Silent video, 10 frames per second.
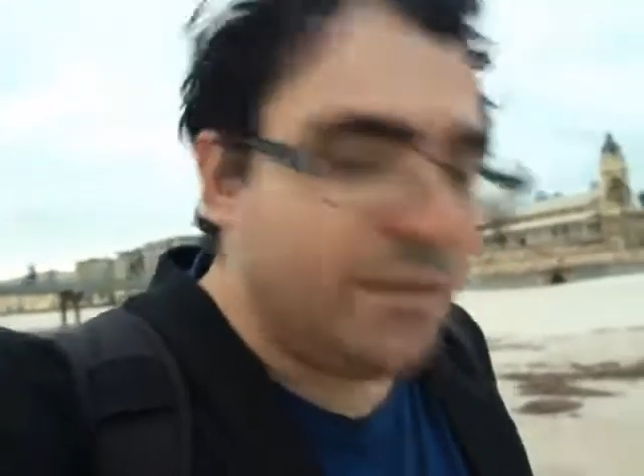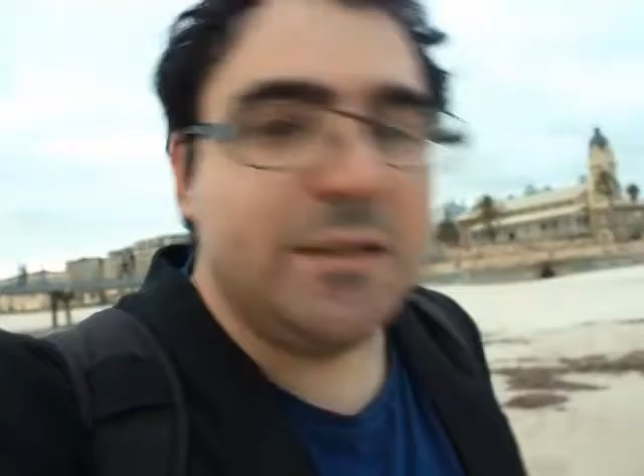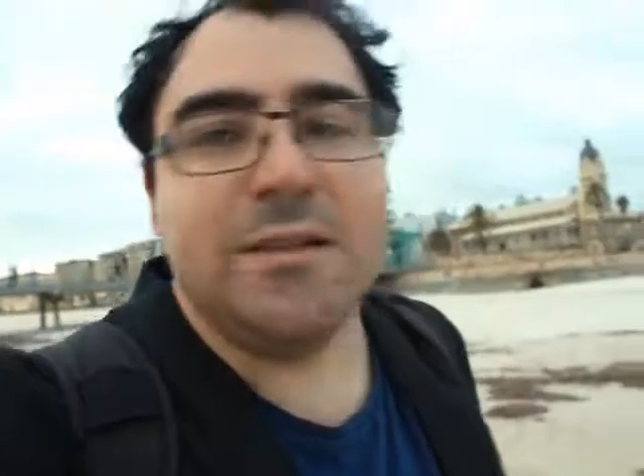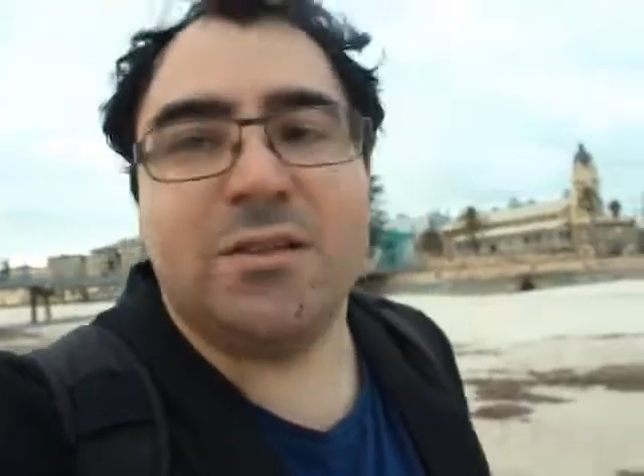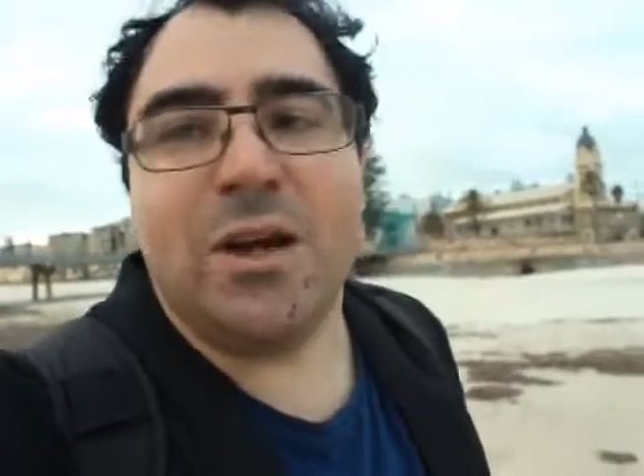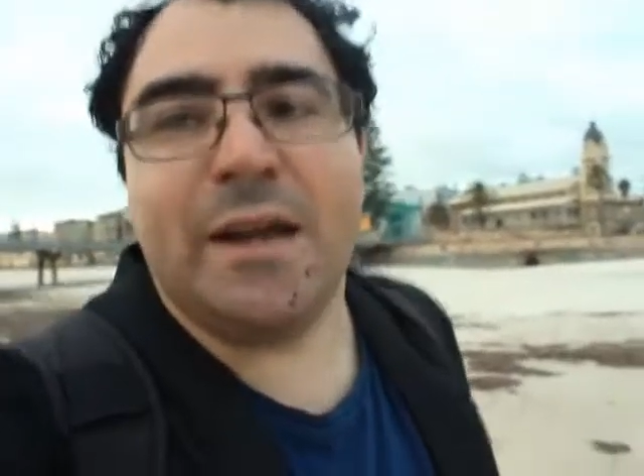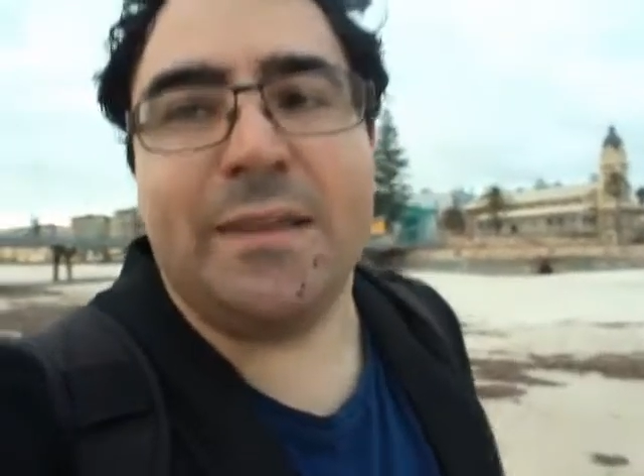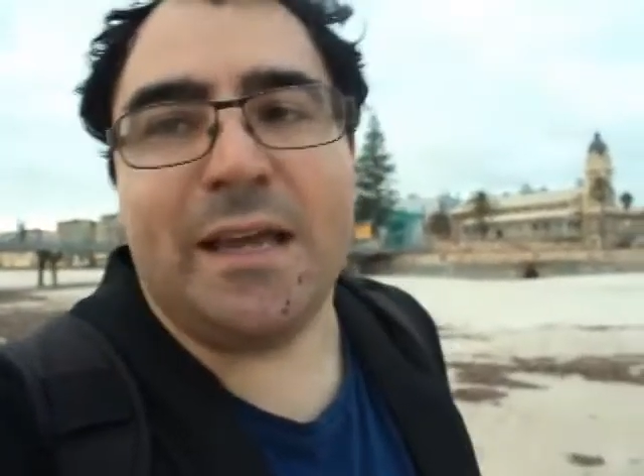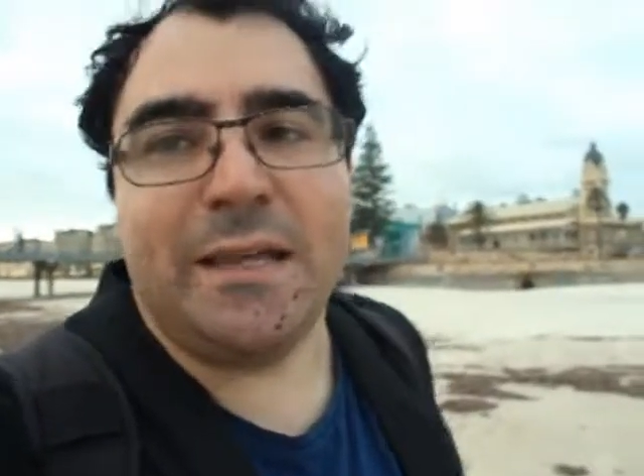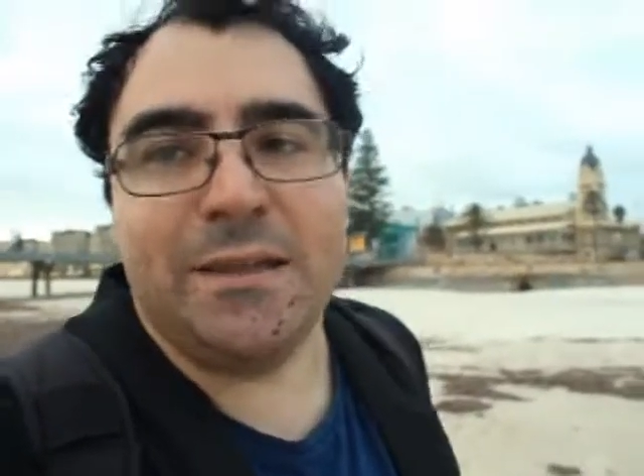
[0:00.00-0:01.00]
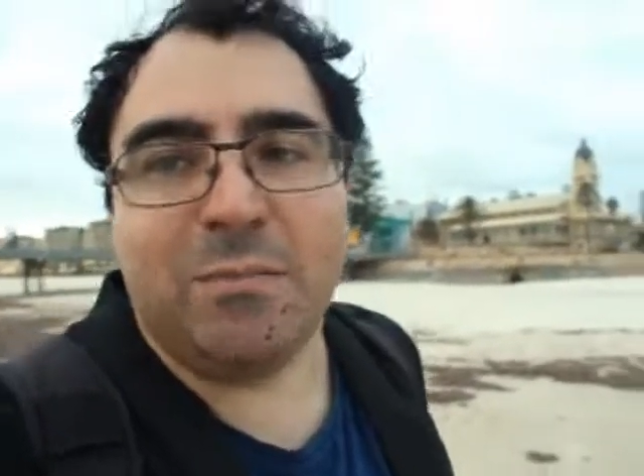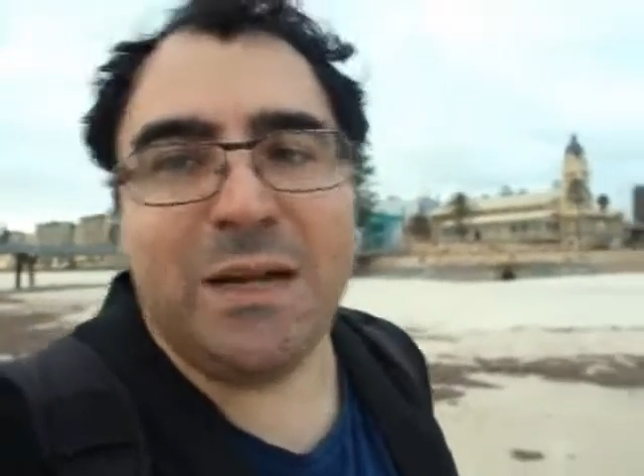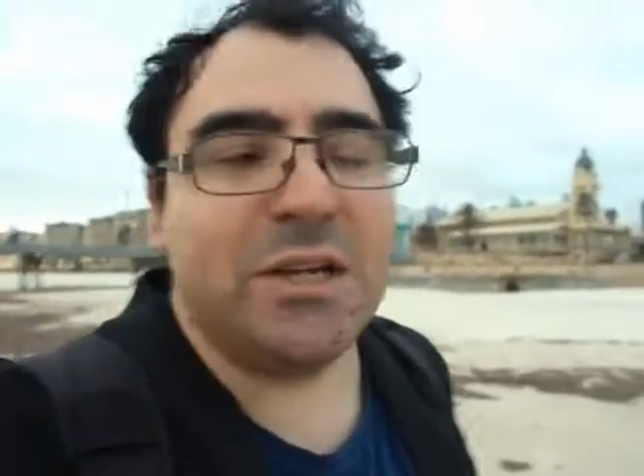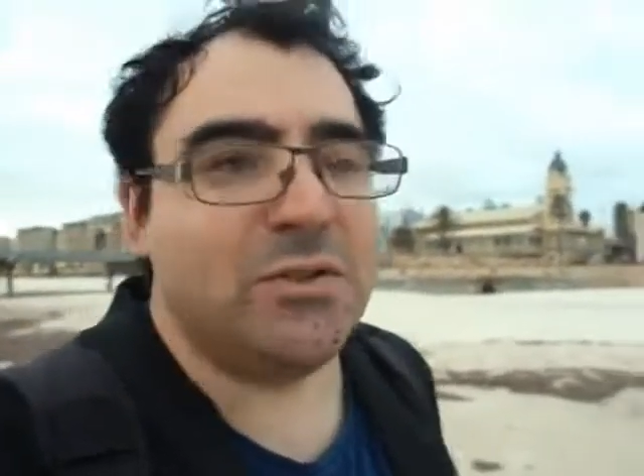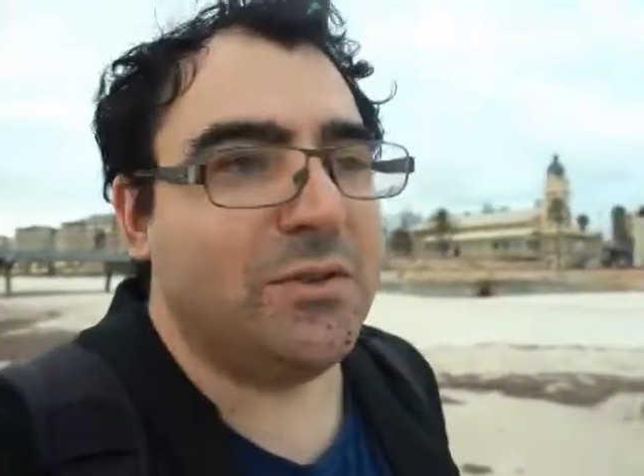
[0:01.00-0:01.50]
the desire in that and the
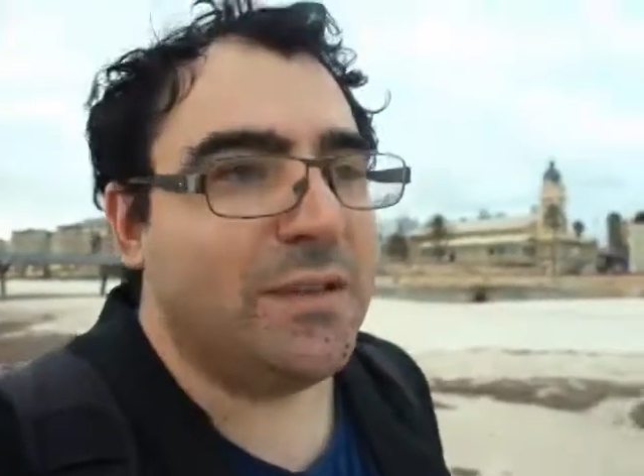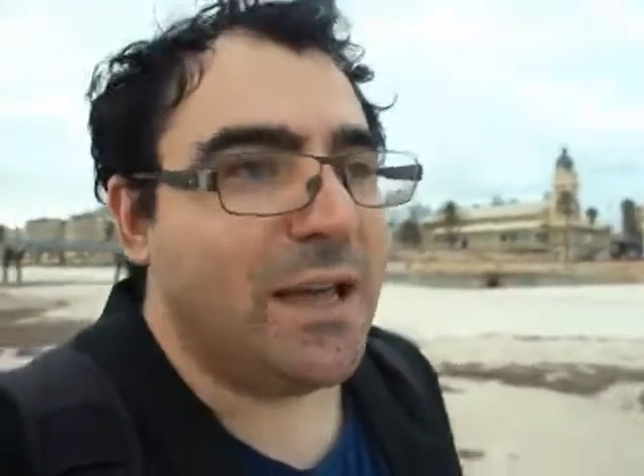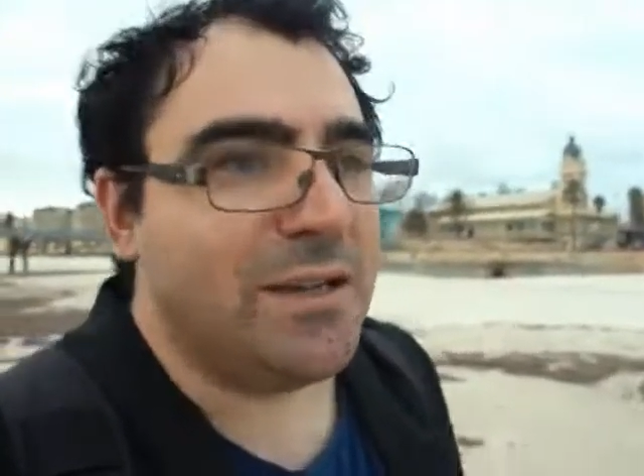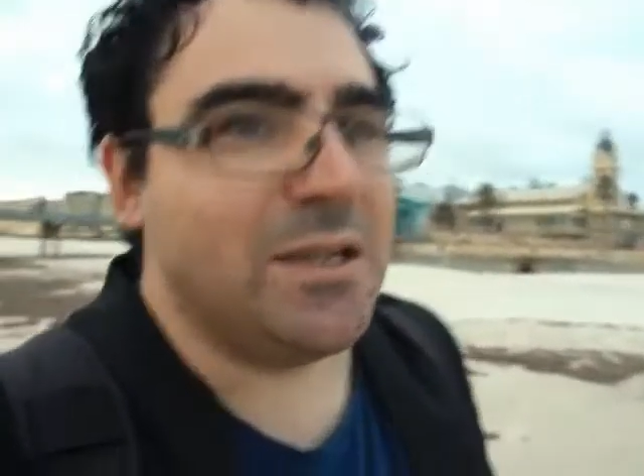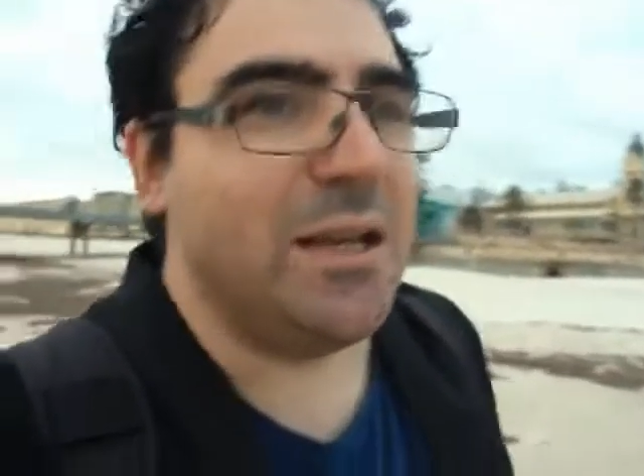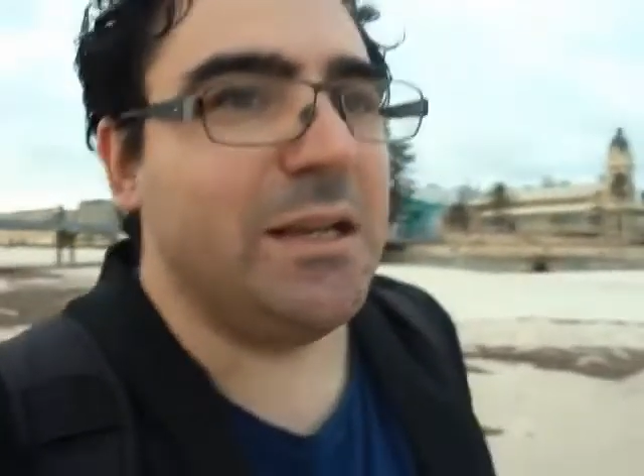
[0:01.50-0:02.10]
pleasure in that.